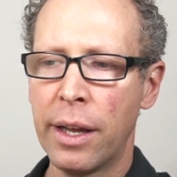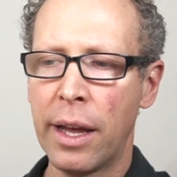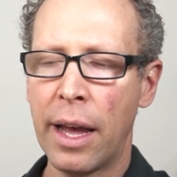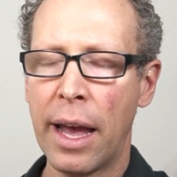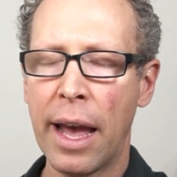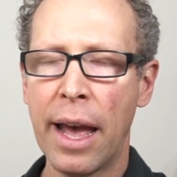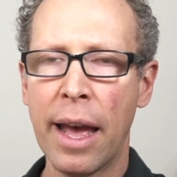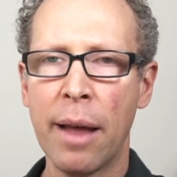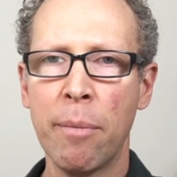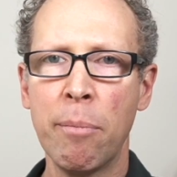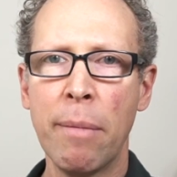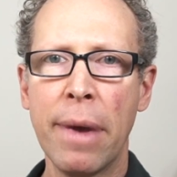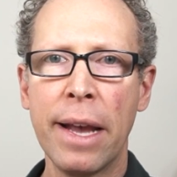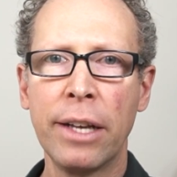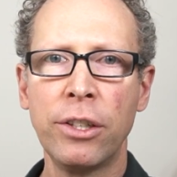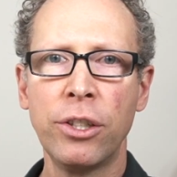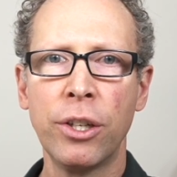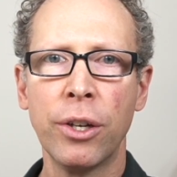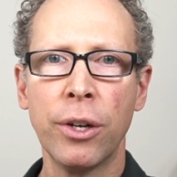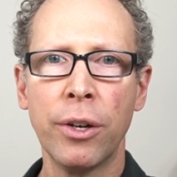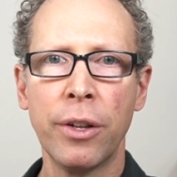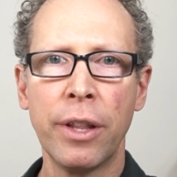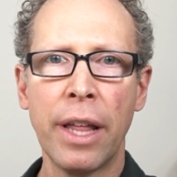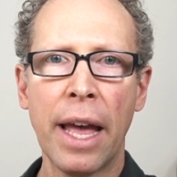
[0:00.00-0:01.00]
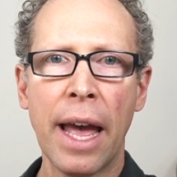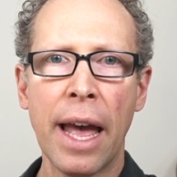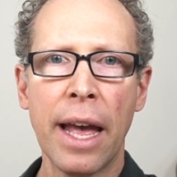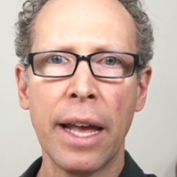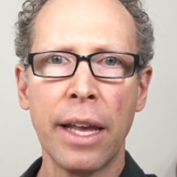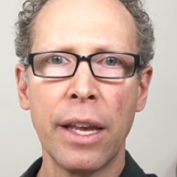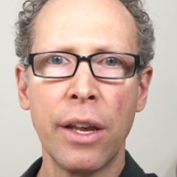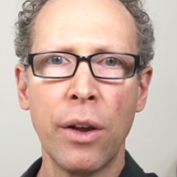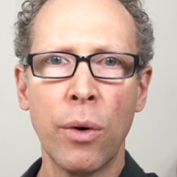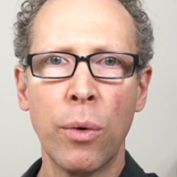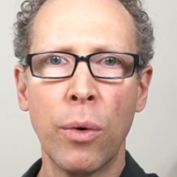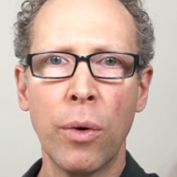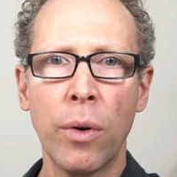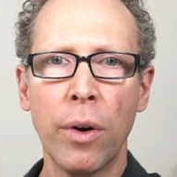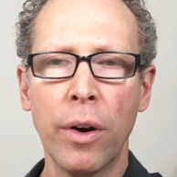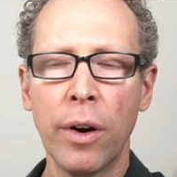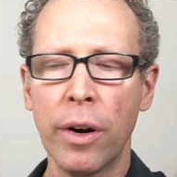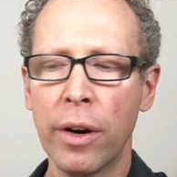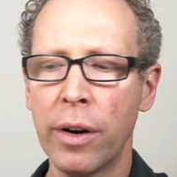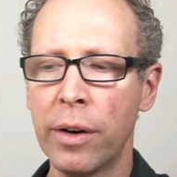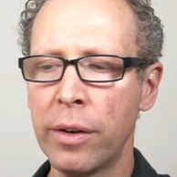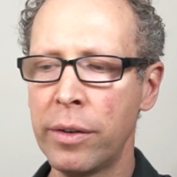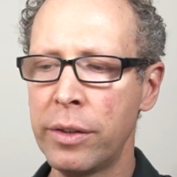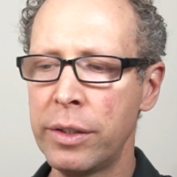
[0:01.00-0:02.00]
and make sure that
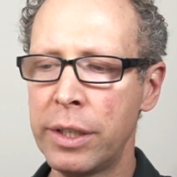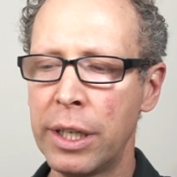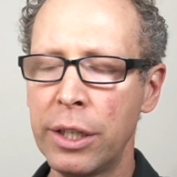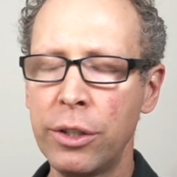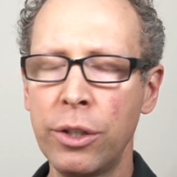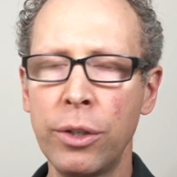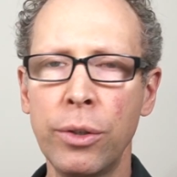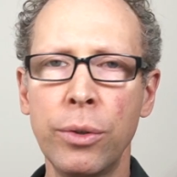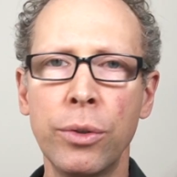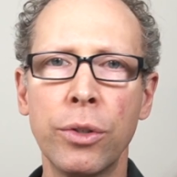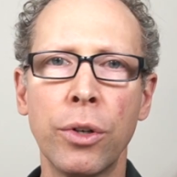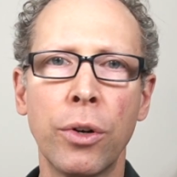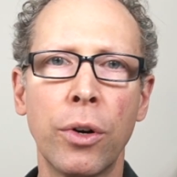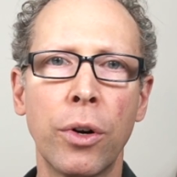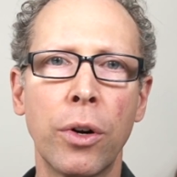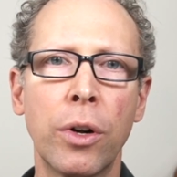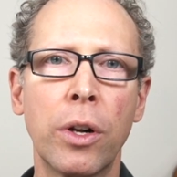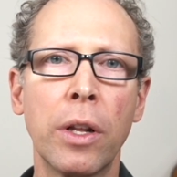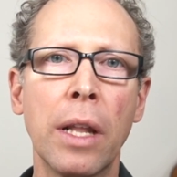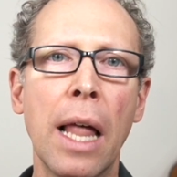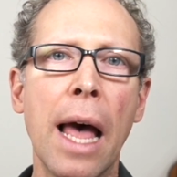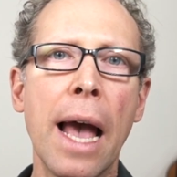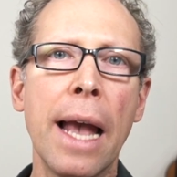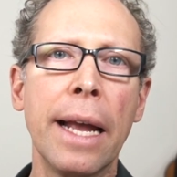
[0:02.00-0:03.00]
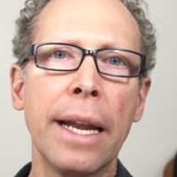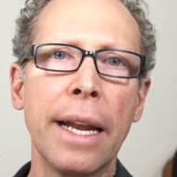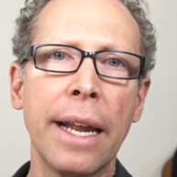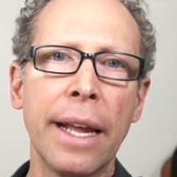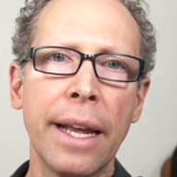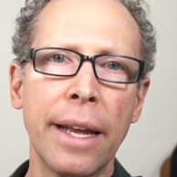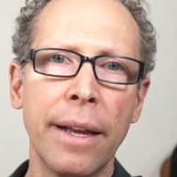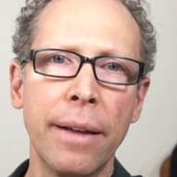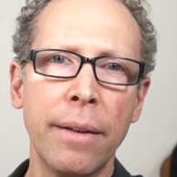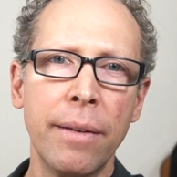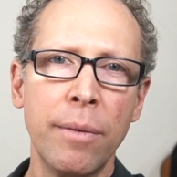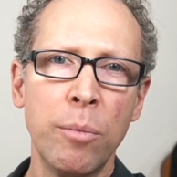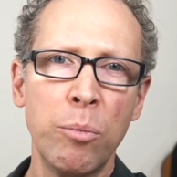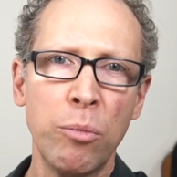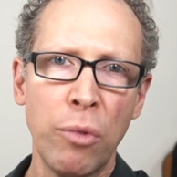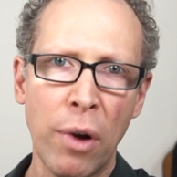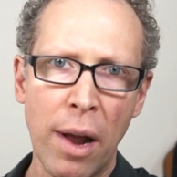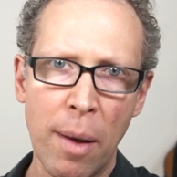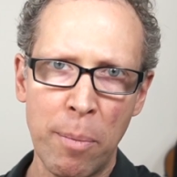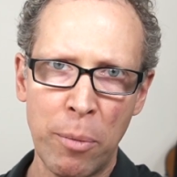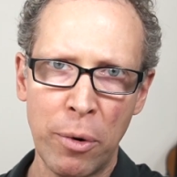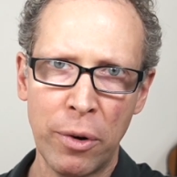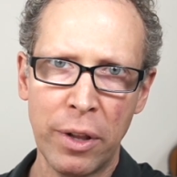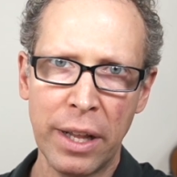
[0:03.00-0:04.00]
your tissues are gliding
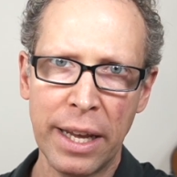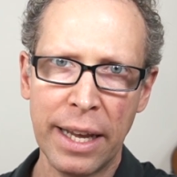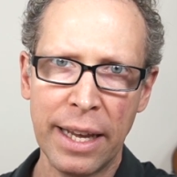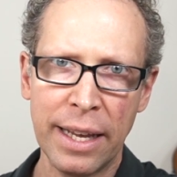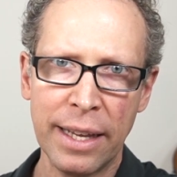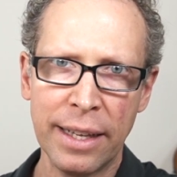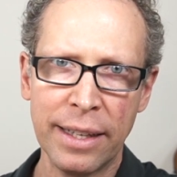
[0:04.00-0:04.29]
properly.